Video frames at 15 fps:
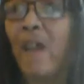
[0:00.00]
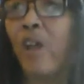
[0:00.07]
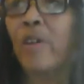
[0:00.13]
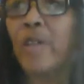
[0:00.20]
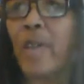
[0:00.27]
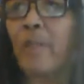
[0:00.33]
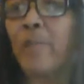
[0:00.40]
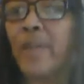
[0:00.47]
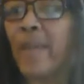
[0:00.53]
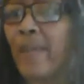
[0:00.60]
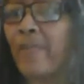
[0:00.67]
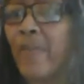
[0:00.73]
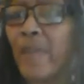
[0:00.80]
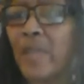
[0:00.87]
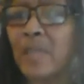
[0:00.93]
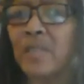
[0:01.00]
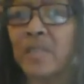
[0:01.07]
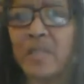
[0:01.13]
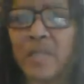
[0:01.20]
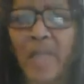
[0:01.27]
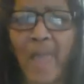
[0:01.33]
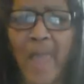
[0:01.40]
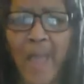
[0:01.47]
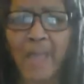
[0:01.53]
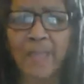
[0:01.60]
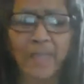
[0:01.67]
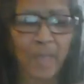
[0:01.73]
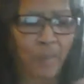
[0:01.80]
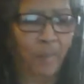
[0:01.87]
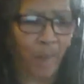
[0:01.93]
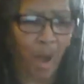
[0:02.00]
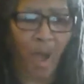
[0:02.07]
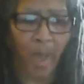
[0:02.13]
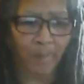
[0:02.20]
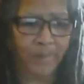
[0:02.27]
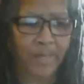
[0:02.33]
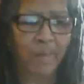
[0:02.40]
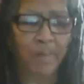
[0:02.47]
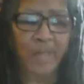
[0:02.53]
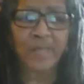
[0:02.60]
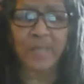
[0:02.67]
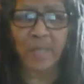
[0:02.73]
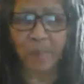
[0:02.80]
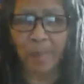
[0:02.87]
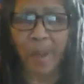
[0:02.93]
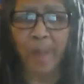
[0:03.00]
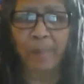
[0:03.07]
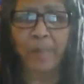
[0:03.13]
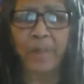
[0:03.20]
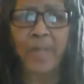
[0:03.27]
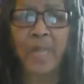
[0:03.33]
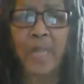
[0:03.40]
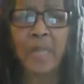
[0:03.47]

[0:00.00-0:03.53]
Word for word: Okay, but I think it just adds, it pops, it makes it pop. It.